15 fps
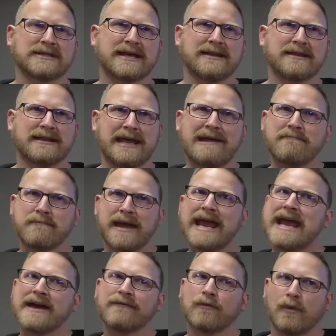that they
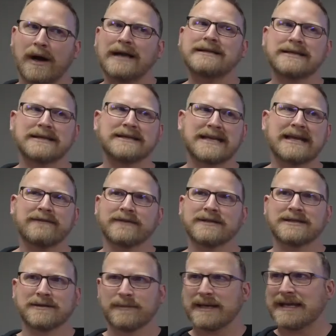may have wanted
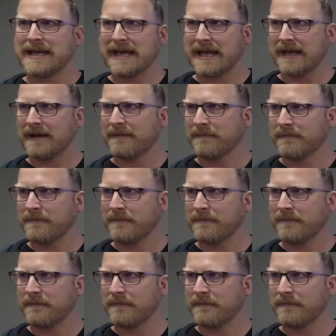David to be king.